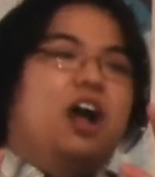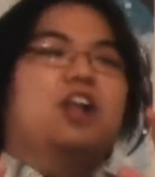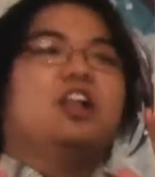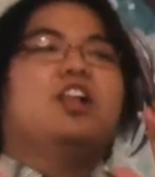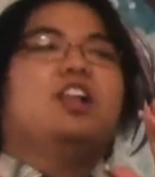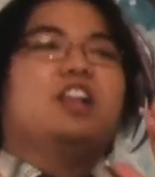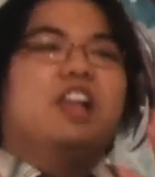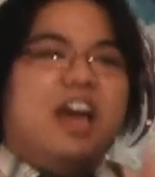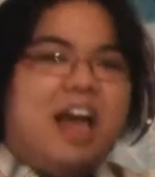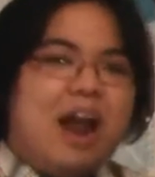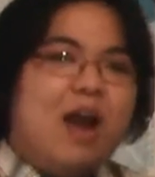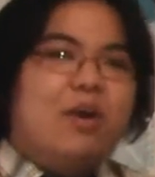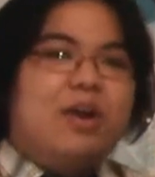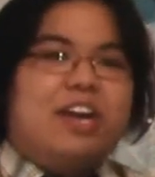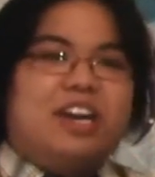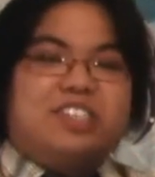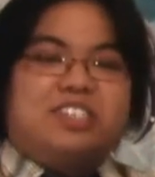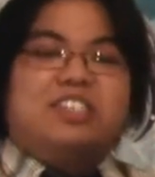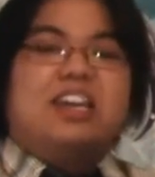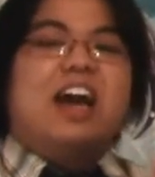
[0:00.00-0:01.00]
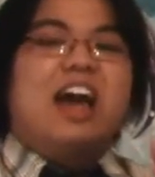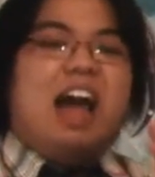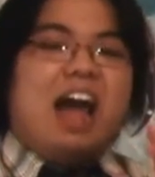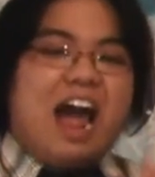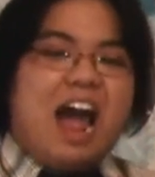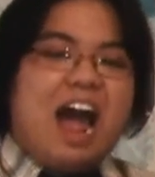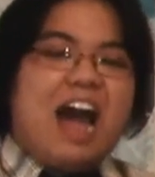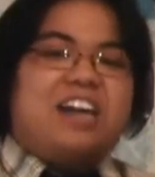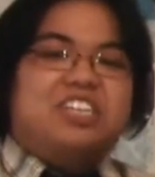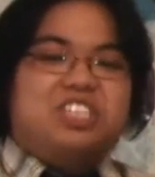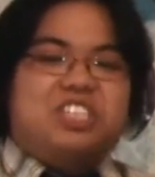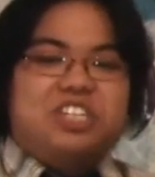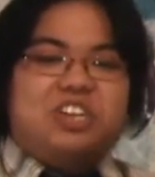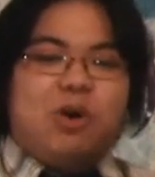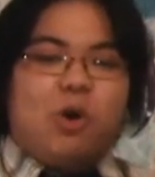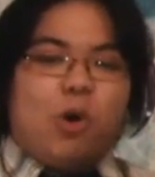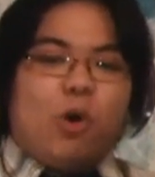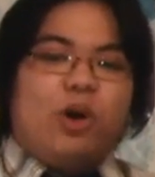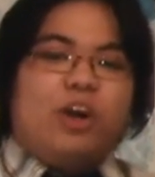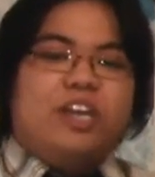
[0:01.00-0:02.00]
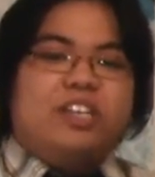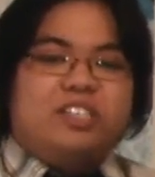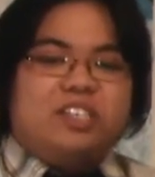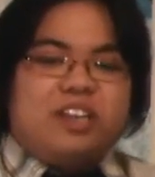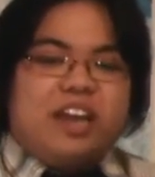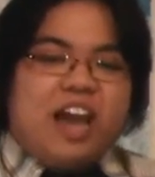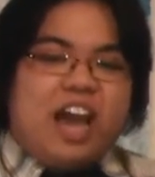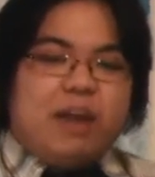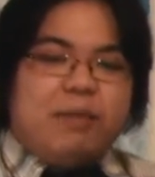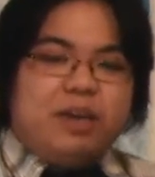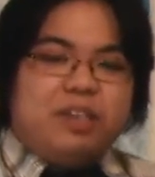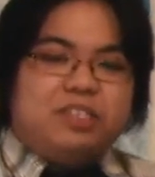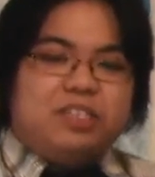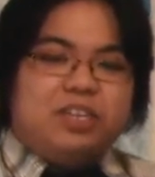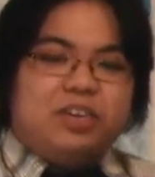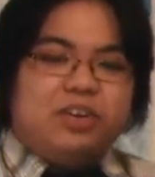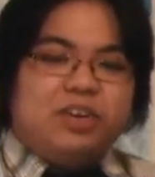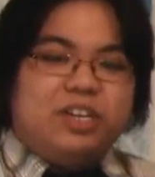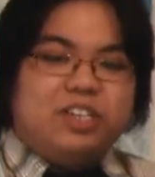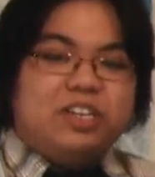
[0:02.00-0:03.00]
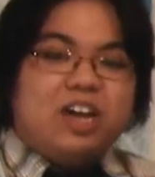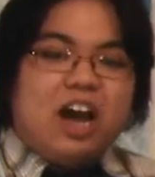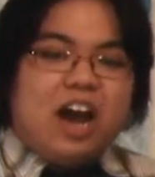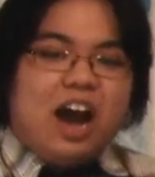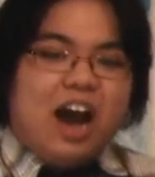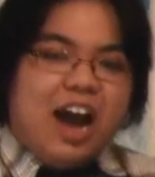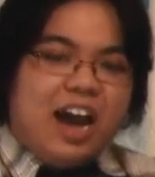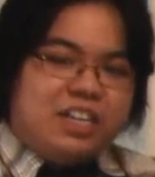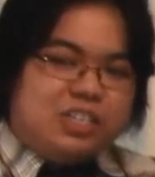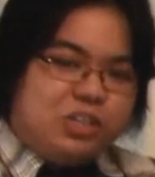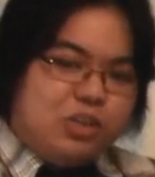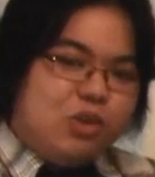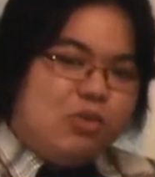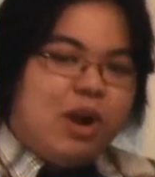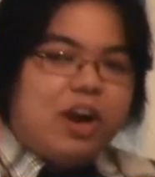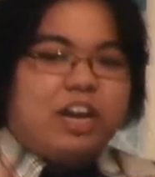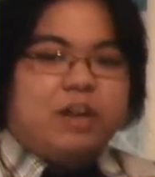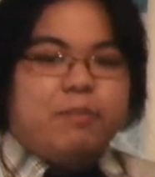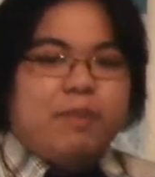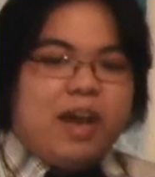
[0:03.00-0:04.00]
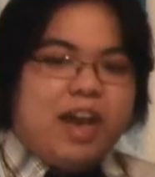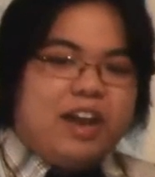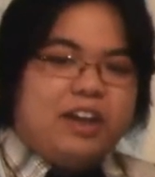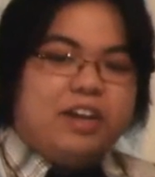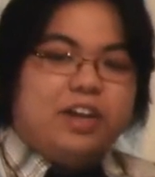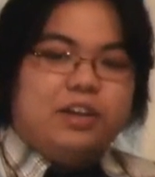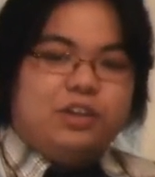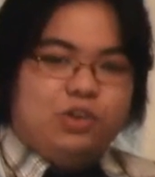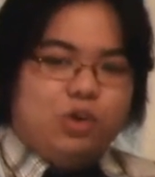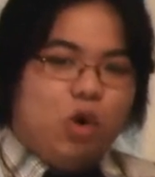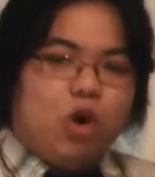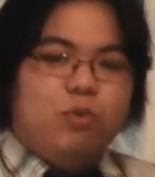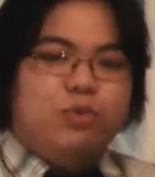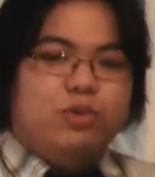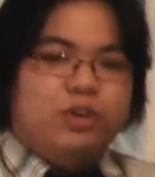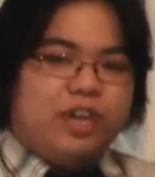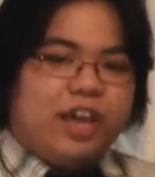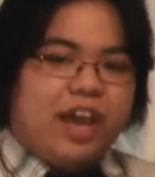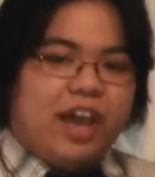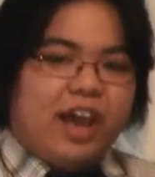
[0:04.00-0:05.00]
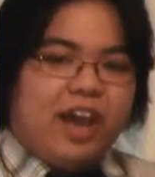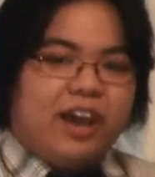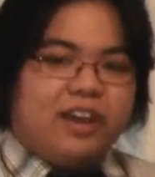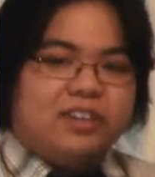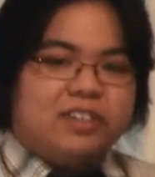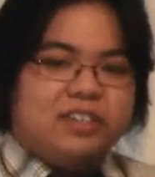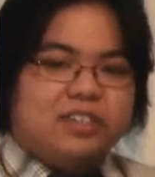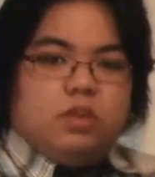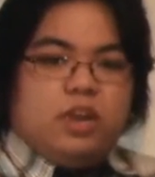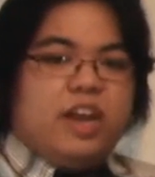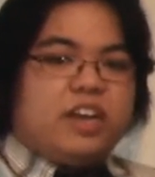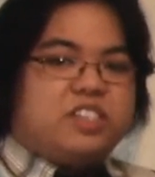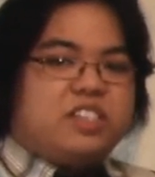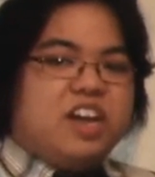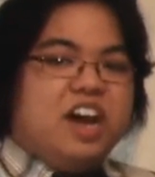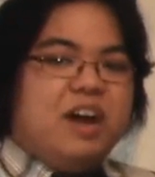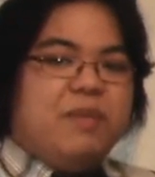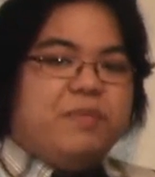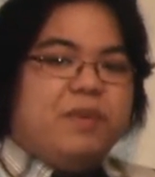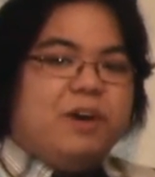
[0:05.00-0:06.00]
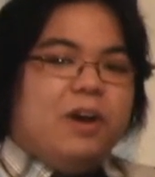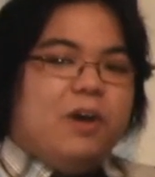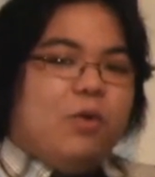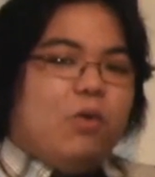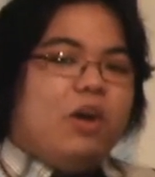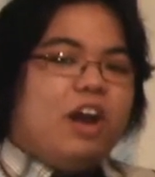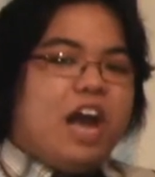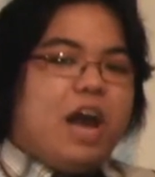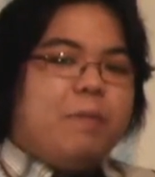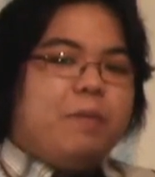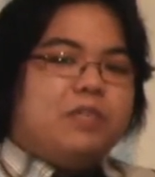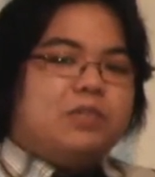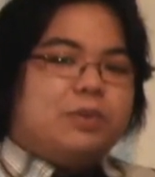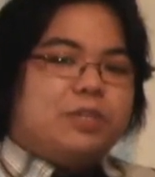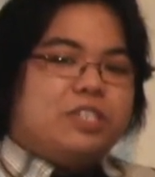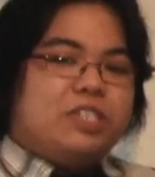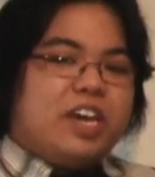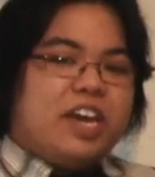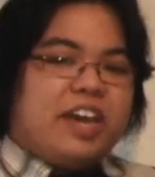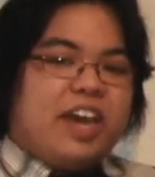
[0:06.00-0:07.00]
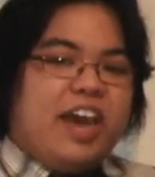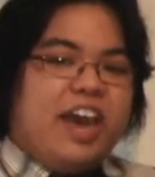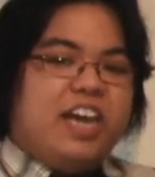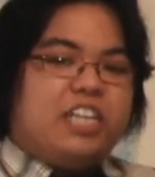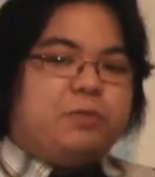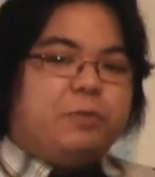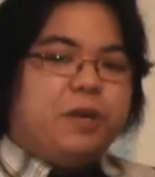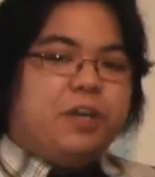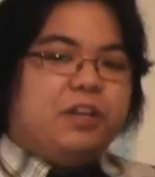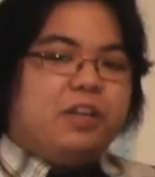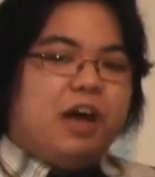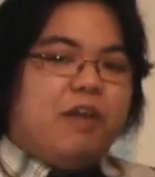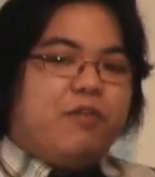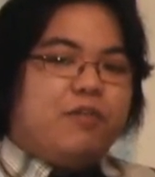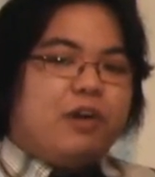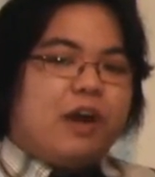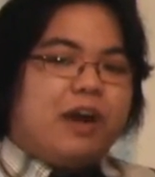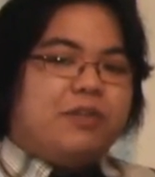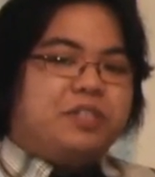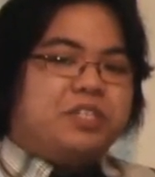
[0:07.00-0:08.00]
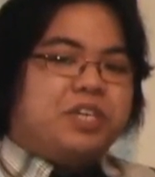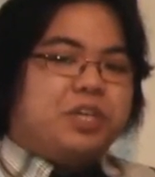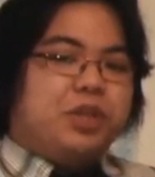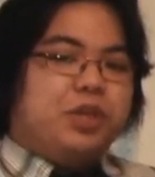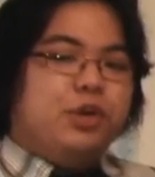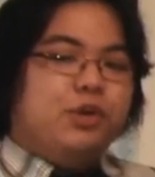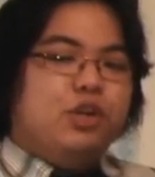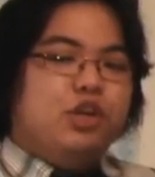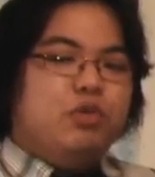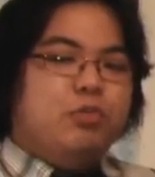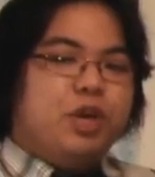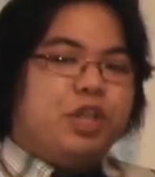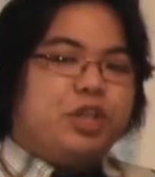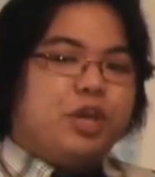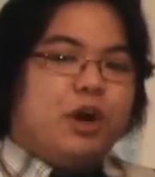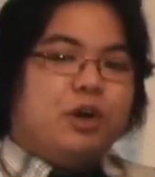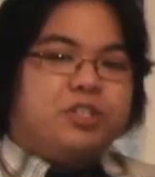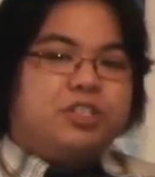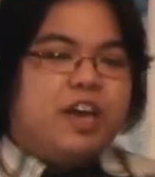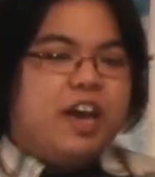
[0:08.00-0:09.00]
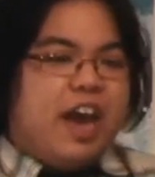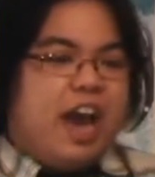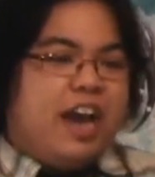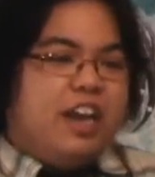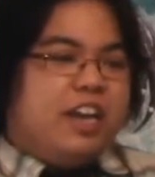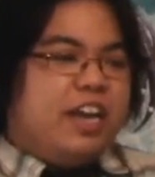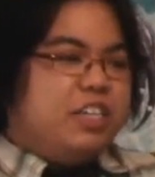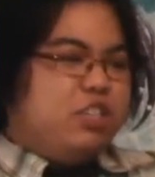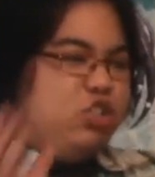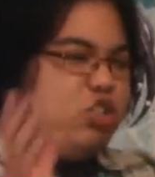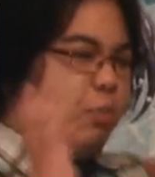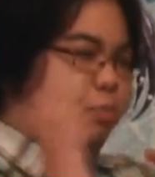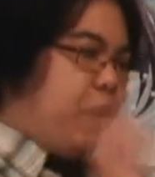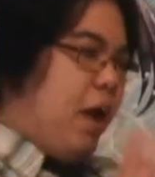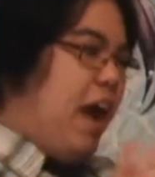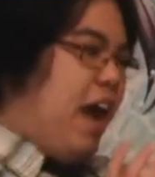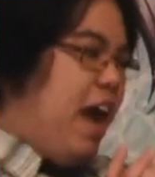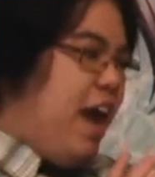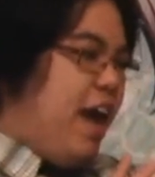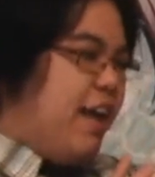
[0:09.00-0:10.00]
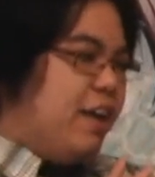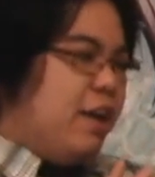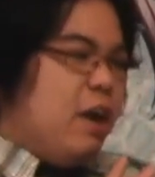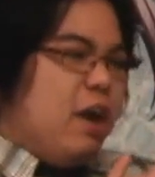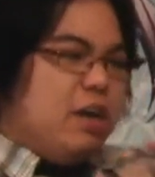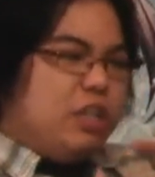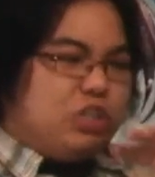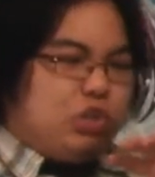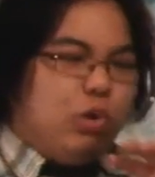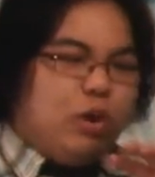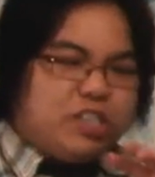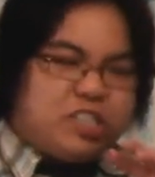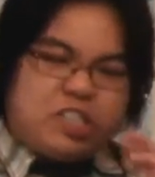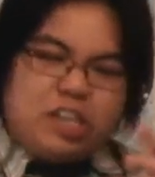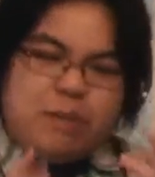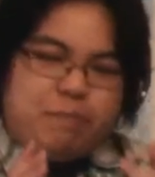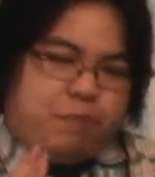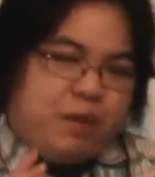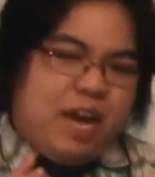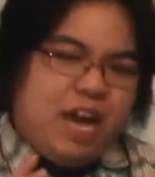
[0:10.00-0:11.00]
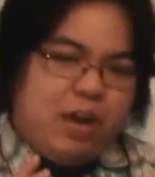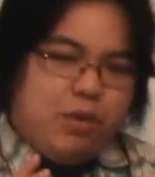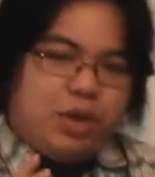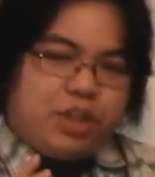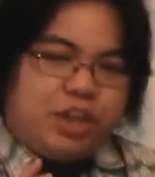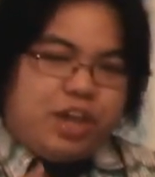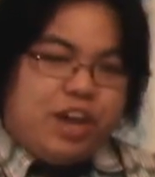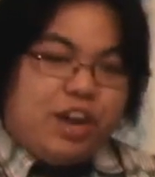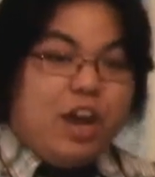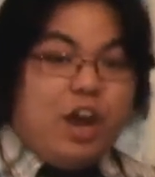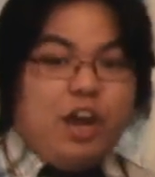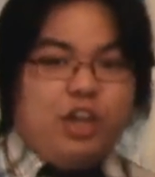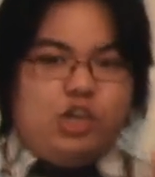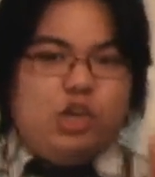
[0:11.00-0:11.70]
hilarious, action-oriented anime series, I do recommend Jormungand. Next up, what happens when you take H.P. Lovecraft's Cthulhu mythos and let Japan twist and play with it?